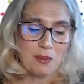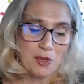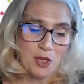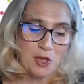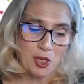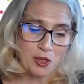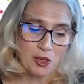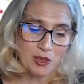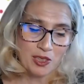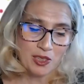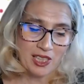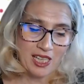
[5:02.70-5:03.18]

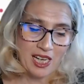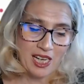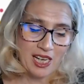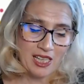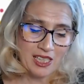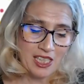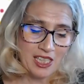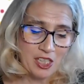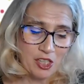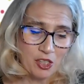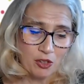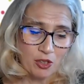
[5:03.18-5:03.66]
absolutely.
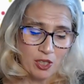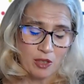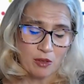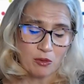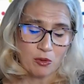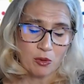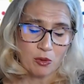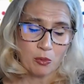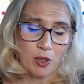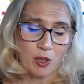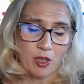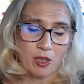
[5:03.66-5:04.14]
And here
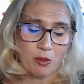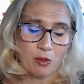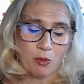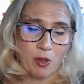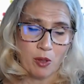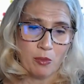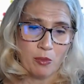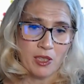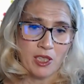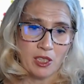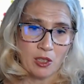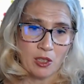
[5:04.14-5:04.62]
at
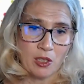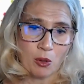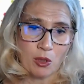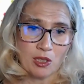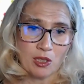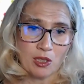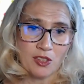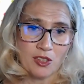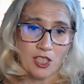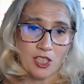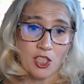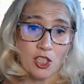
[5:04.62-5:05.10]
Women in
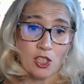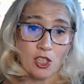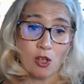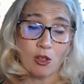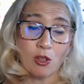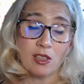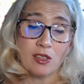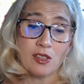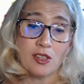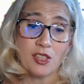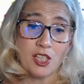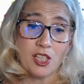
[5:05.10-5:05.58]
Localization,
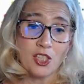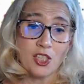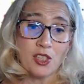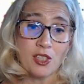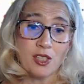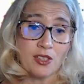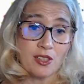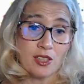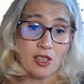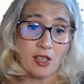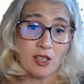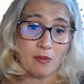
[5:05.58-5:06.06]
localization
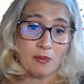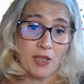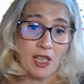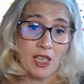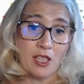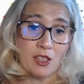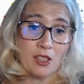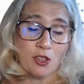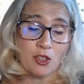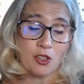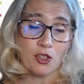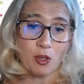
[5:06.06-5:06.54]
is an
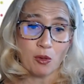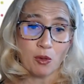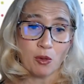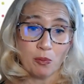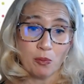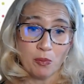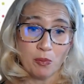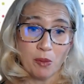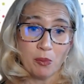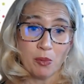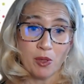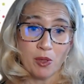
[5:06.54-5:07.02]
industry where
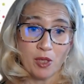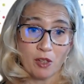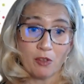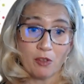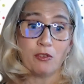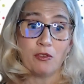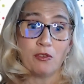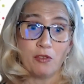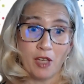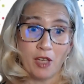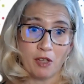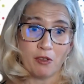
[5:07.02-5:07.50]
people are
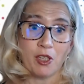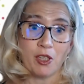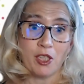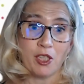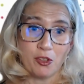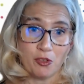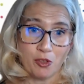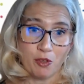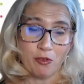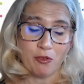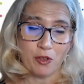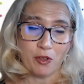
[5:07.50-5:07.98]
very
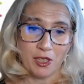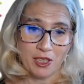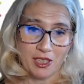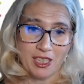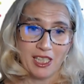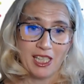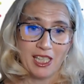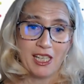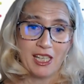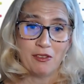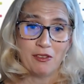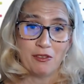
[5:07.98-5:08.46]
driven,
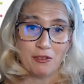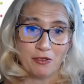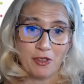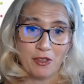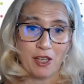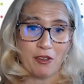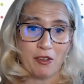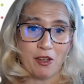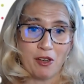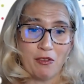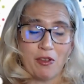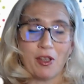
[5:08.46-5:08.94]

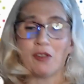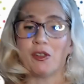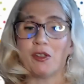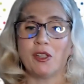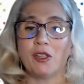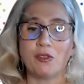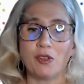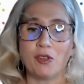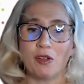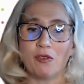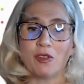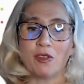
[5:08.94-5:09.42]
very, very
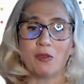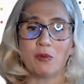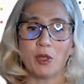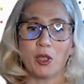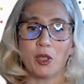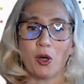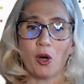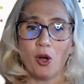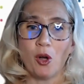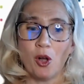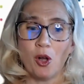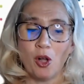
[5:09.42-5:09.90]
driven.
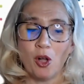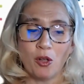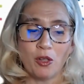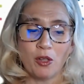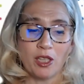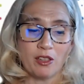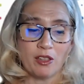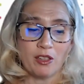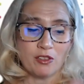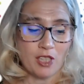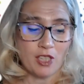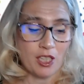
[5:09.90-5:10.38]

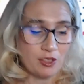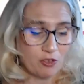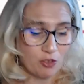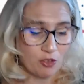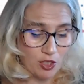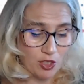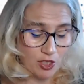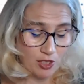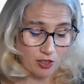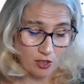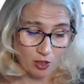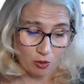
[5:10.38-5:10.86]
It's
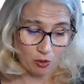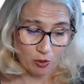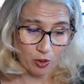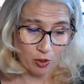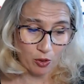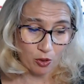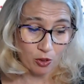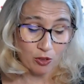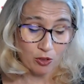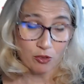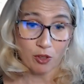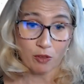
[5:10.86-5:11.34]
interesting. So
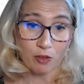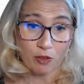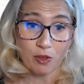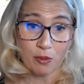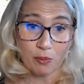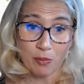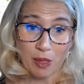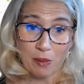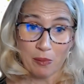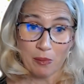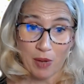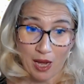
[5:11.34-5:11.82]
we're all driven
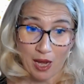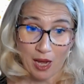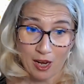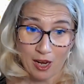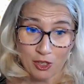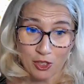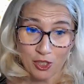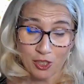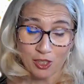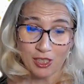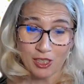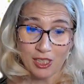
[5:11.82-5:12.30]
by
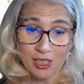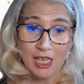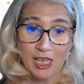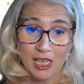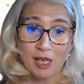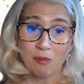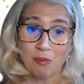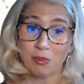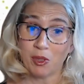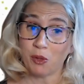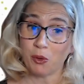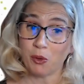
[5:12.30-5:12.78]
passion,
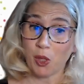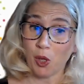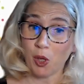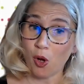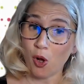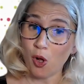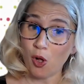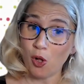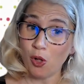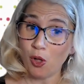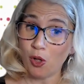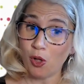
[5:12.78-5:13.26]
but we
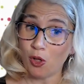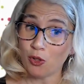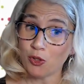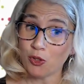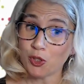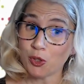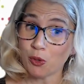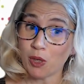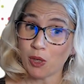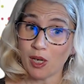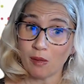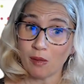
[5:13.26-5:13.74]
all
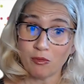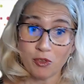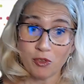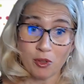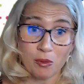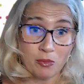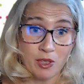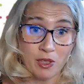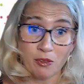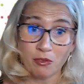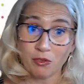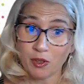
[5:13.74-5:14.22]
also come
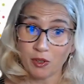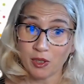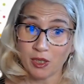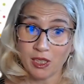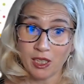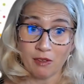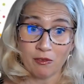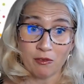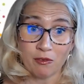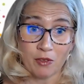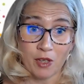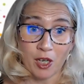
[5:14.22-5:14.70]
from different
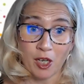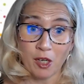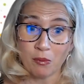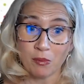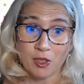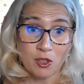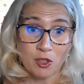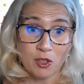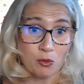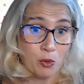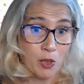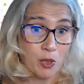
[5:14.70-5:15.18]

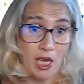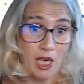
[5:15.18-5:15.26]
environments.